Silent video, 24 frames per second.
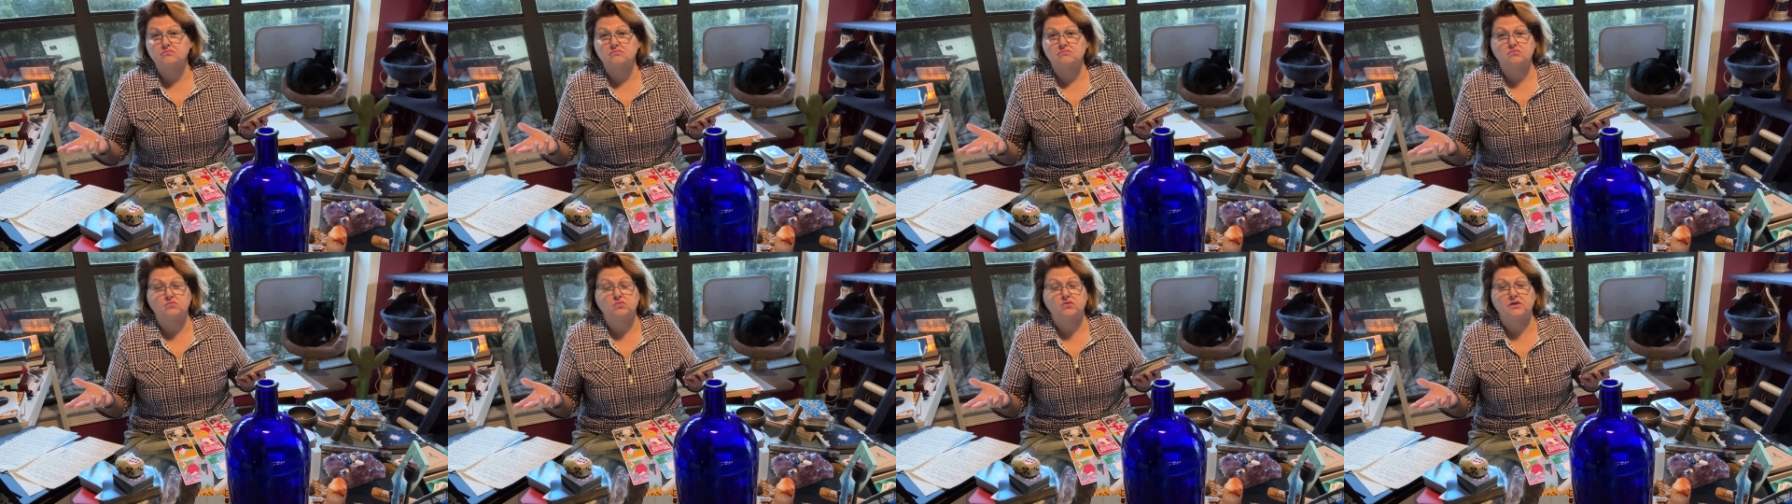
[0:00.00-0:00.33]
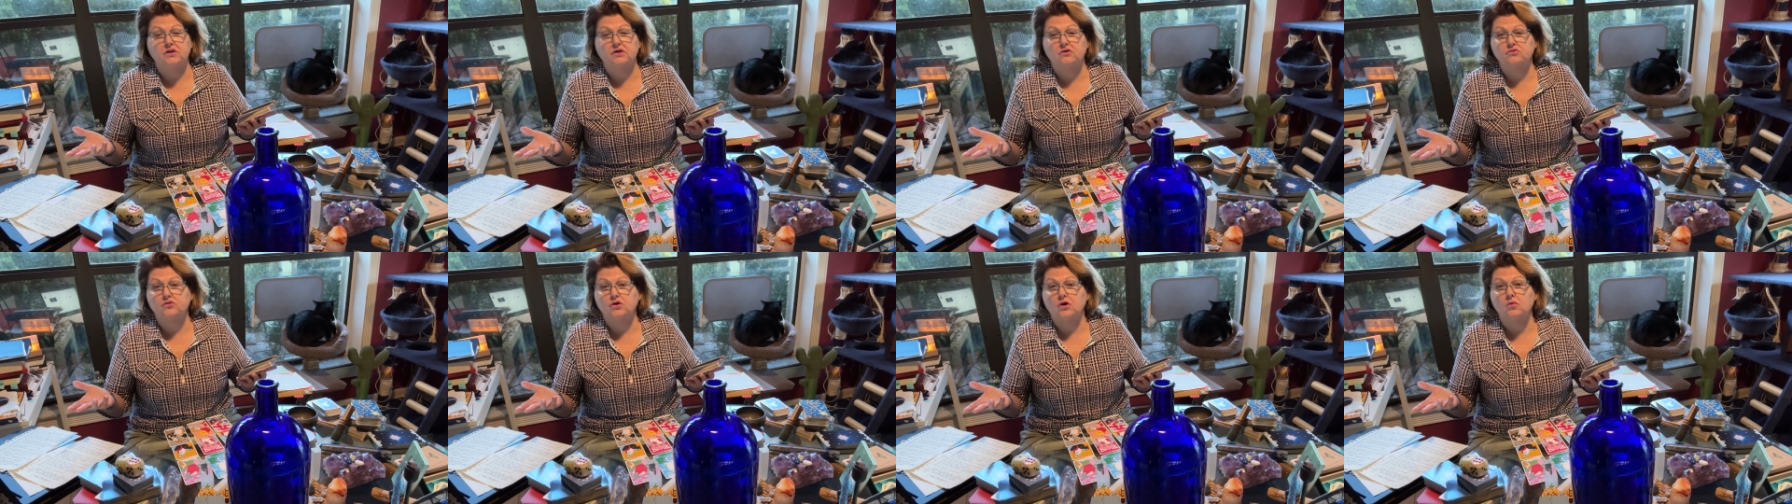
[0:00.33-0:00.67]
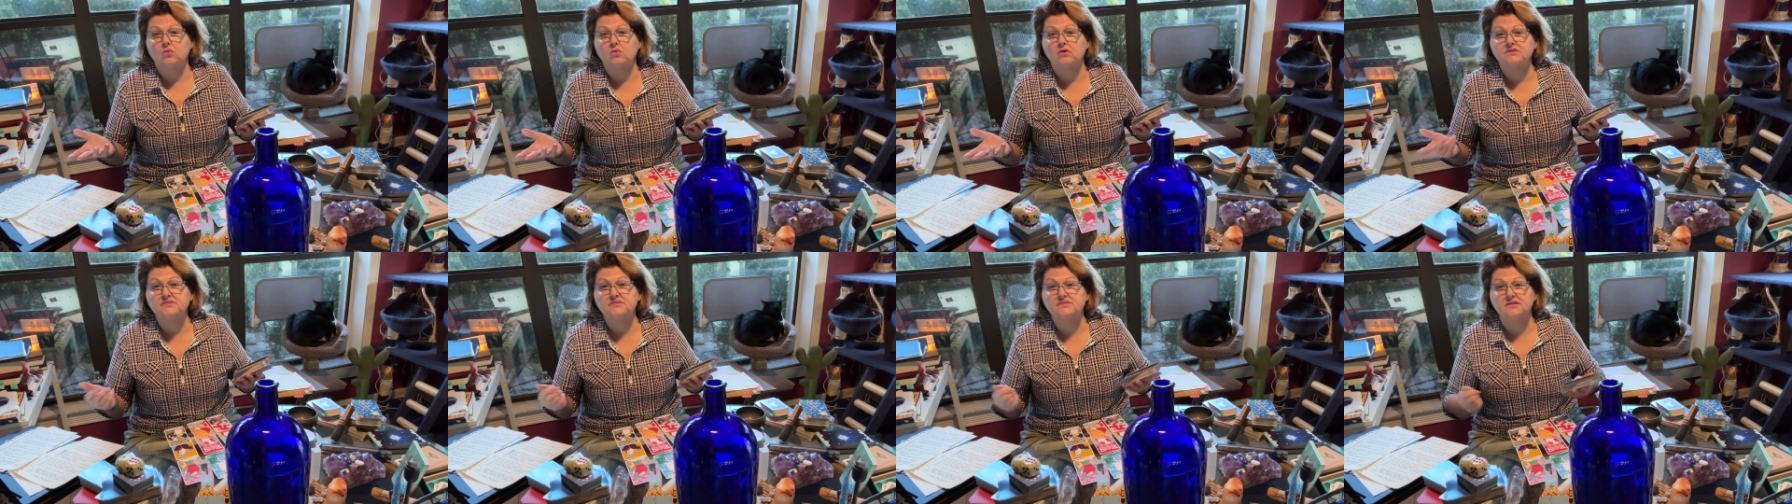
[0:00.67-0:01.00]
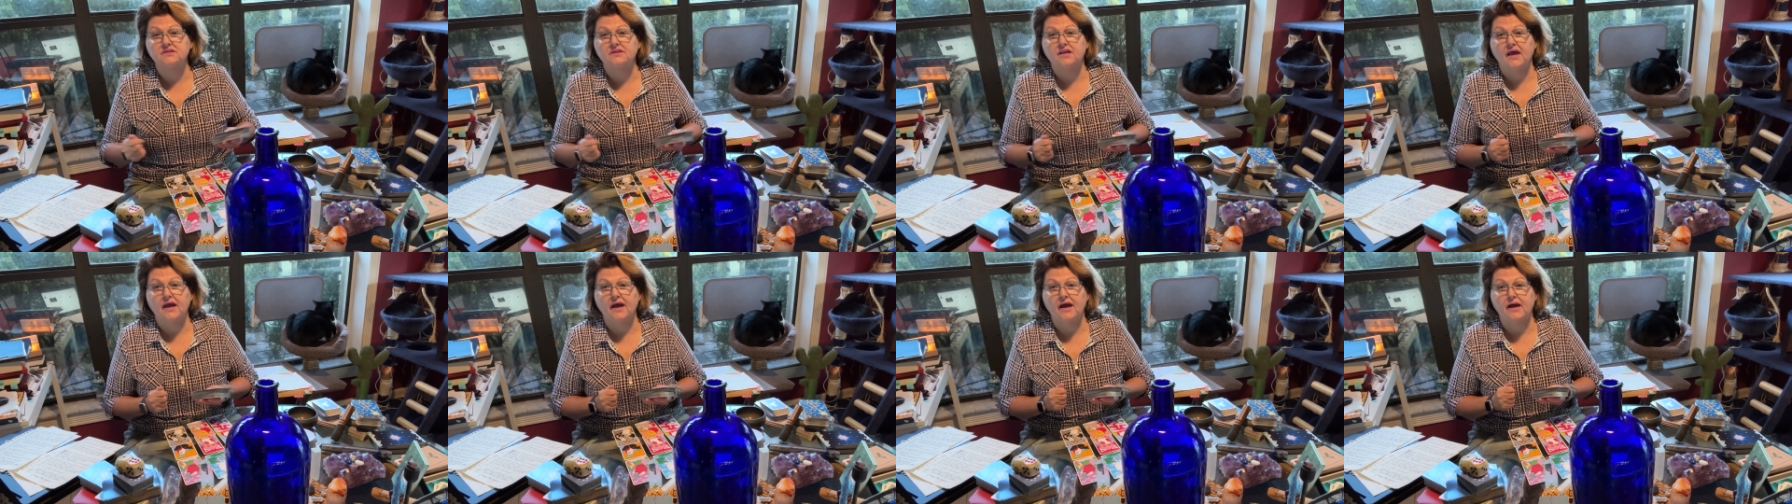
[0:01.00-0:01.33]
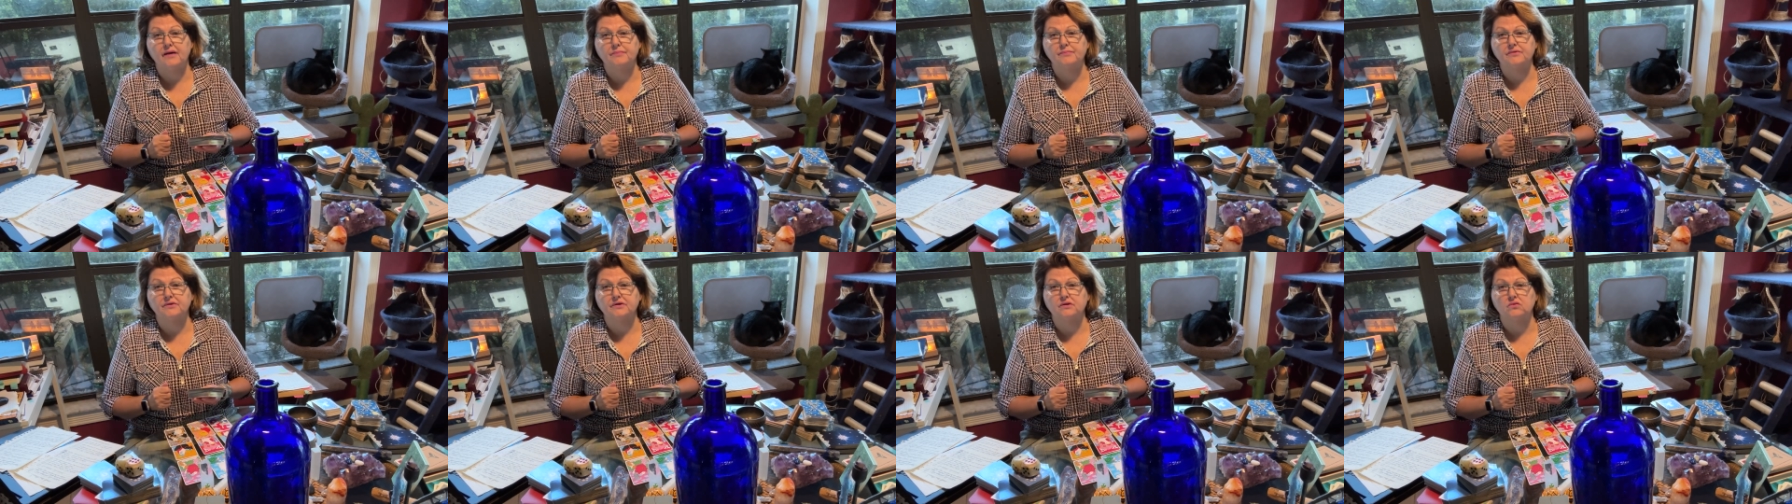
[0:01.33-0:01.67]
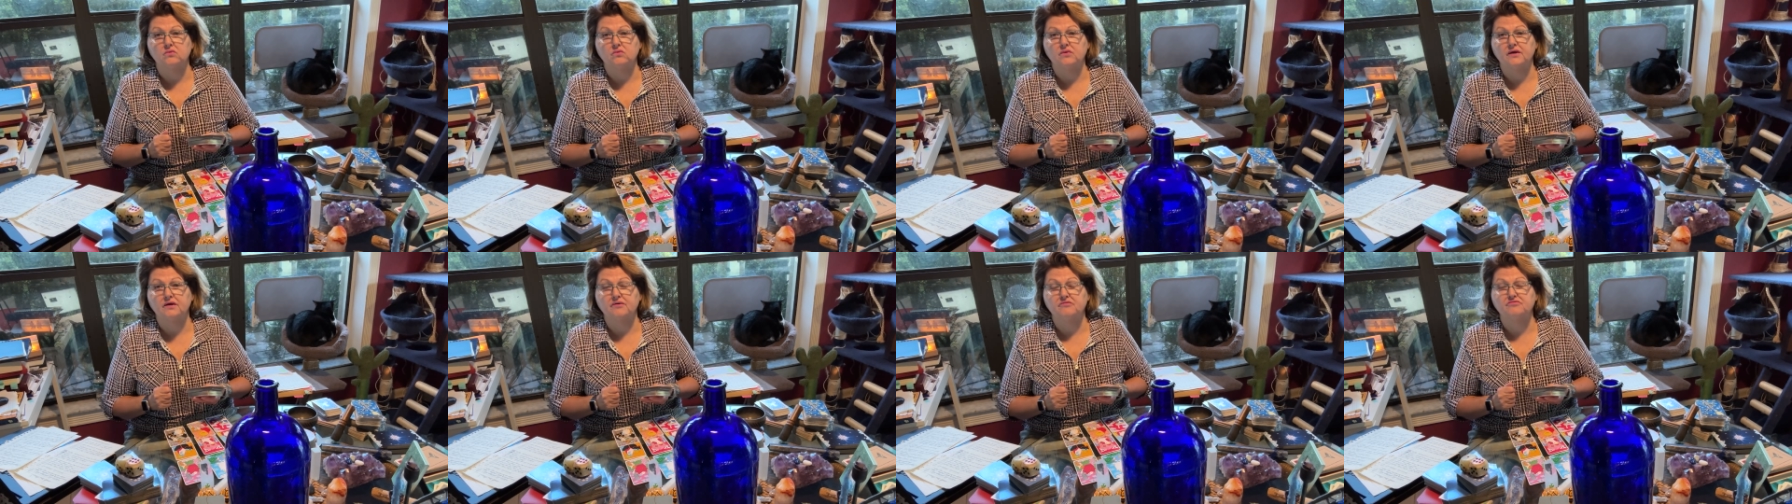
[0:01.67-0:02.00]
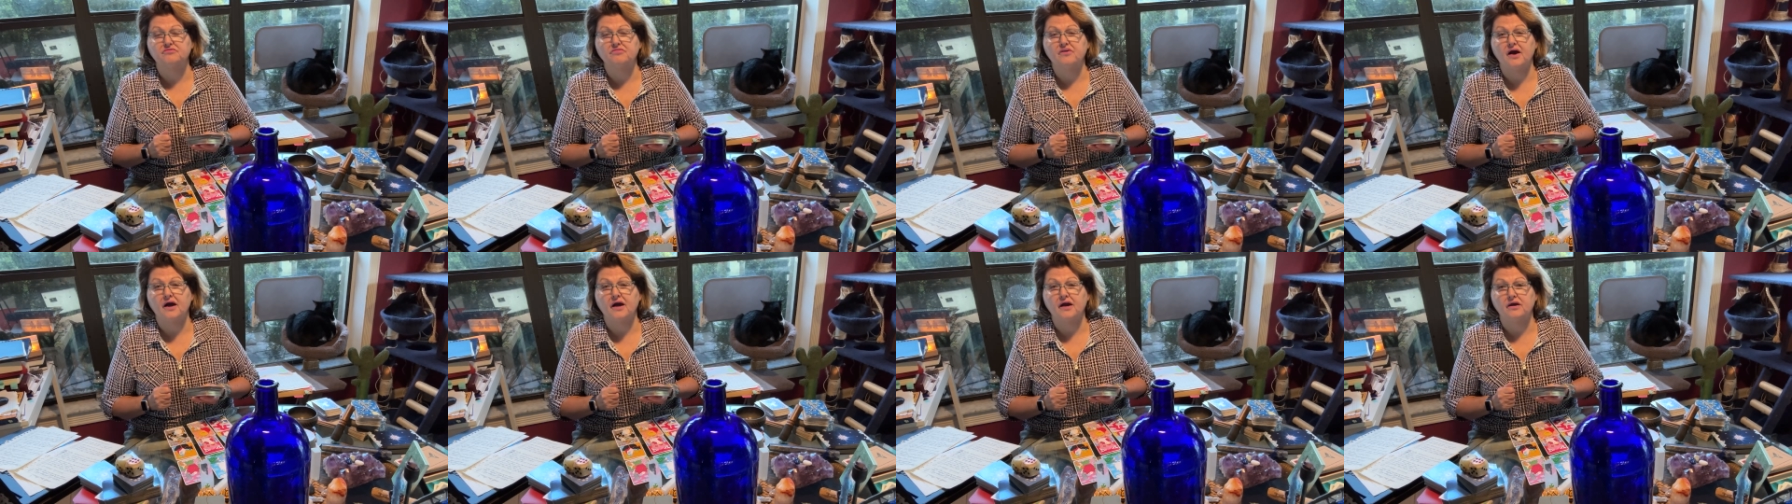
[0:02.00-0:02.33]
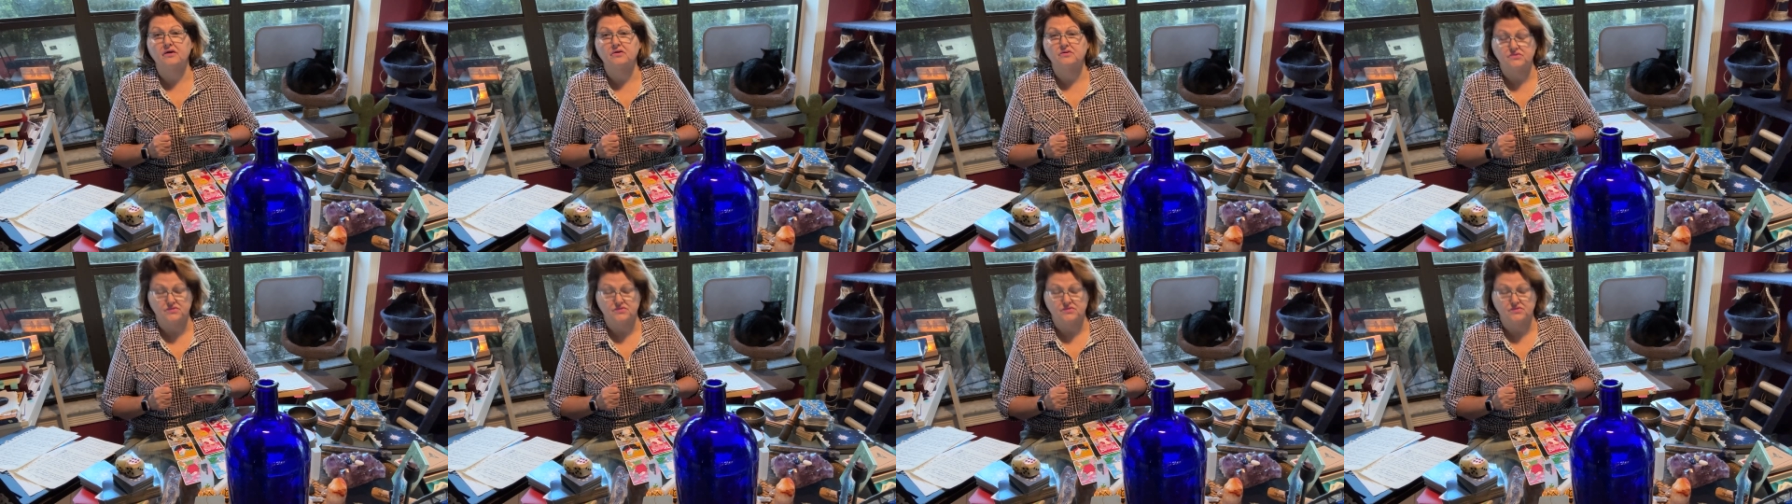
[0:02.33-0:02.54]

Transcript: We don't know what's going to happen around fire